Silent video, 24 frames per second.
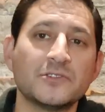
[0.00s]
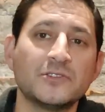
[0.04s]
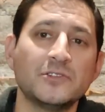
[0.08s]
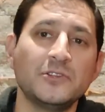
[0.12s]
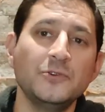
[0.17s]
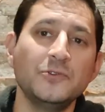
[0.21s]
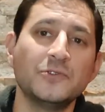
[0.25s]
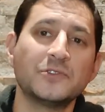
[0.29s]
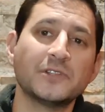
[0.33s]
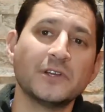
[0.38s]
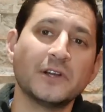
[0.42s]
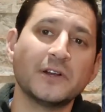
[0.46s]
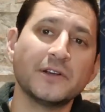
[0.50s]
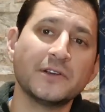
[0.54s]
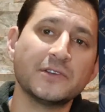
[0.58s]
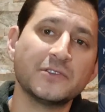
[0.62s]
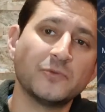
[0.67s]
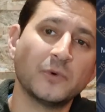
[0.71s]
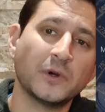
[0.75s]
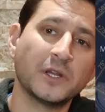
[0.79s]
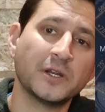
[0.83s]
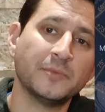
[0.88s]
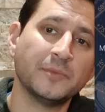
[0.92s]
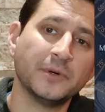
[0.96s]
There's two
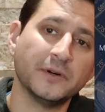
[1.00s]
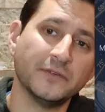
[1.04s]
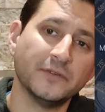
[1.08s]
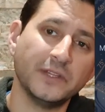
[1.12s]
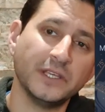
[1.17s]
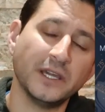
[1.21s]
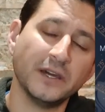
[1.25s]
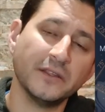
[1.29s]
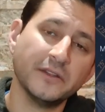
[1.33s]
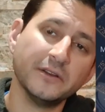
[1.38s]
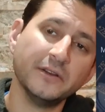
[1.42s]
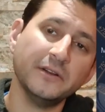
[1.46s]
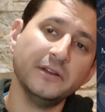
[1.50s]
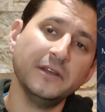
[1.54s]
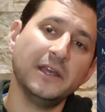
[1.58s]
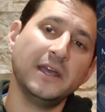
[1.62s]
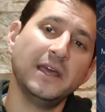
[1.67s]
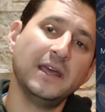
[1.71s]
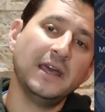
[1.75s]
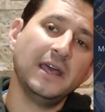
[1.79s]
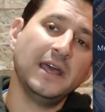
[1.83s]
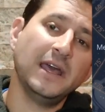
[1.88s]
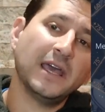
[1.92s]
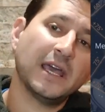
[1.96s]
stars, one above the other.
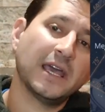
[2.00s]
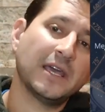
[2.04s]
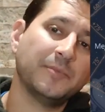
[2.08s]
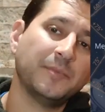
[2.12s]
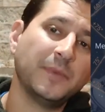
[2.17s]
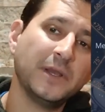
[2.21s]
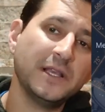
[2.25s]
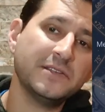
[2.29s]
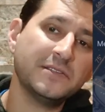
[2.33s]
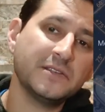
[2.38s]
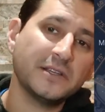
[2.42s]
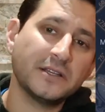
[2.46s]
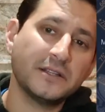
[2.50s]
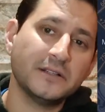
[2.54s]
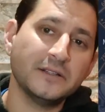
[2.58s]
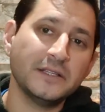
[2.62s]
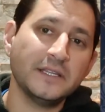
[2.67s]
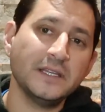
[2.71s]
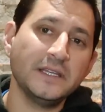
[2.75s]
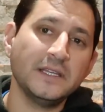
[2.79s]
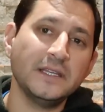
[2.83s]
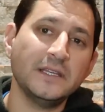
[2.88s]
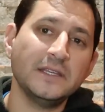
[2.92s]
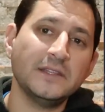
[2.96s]
And
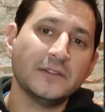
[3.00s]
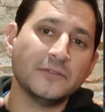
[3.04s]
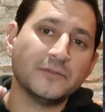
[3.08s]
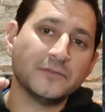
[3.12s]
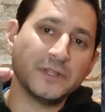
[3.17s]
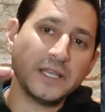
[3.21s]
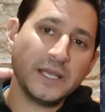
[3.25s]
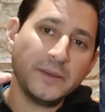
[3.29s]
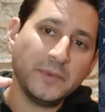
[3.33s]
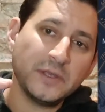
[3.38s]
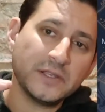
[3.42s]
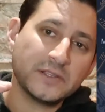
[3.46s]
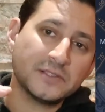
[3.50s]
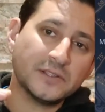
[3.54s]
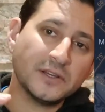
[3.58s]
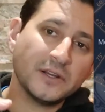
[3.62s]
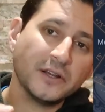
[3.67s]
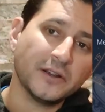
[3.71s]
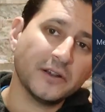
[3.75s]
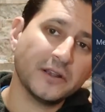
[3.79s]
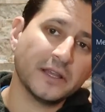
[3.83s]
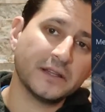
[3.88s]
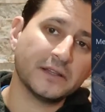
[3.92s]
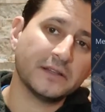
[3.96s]
basically, the Flaming
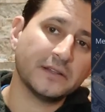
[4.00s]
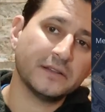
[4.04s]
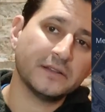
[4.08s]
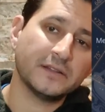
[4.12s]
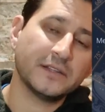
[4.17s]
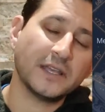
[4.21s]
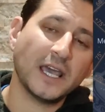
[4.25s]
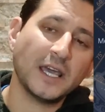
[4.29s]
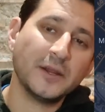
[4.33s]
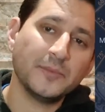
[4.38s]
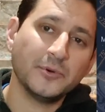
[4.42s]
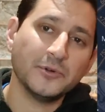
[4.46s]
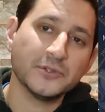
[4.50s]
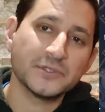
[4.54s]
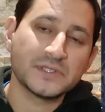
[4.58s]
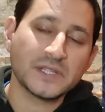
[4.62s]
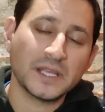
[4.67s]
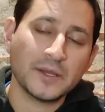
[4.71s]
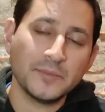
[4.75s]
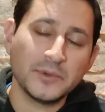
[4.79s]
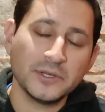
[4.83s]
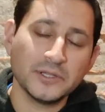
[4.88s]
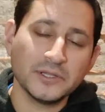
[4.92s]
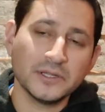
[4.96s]
Star and Tadpole's
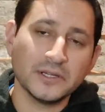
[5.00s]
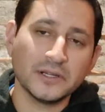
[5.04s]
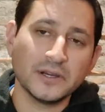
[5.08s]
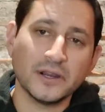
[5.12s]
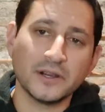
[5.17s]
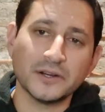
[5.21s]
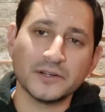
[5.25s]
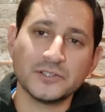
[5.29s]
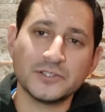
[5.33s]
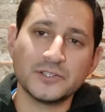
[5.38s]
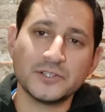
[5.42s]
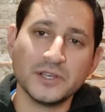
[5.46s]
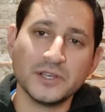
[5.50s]
Nebula are